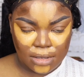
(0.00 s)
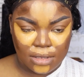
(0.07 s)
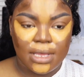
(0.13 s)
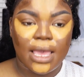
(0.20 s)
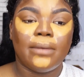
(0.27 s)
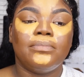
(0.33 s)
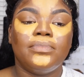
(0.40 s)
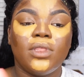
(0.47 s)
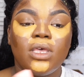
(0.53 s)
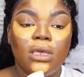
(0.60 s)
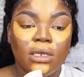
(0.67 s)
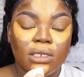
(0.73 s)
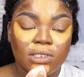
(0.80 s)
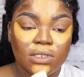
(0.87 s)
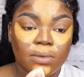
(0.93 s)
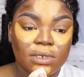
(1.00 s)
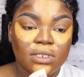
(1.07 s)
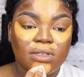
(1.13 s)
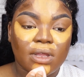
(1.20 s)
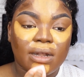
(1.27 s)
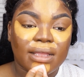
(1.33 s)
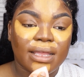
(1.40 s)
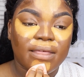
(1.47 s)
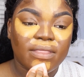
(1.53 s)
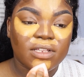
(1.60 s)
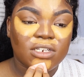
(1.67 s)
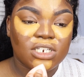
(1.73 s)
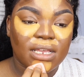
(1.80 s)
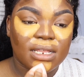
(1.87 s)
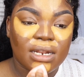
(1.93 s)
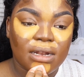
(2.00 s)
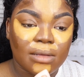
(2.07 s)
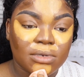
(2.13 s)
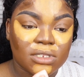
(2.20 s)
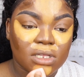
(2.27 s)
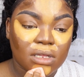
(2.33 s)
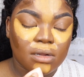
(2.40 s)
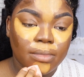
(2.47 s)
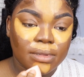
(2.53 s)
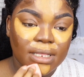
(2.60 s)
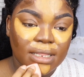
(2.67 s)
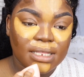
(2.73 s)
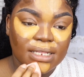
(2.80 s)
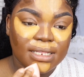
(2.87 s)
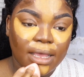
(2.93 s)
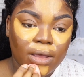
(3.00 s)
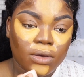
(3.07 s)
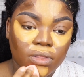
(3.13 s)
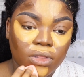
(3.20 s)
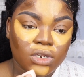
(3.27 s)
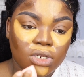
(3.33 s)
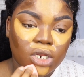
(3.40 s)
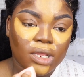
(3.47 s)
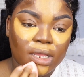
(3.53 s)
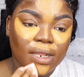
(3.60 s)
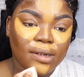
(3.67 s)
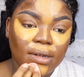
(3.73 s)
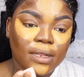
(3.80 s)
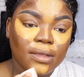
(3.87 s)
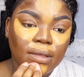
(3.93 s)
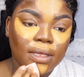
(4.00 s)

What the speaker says: Yeah. So we're starting at the chin, and I'm just going to blend this out on the chin.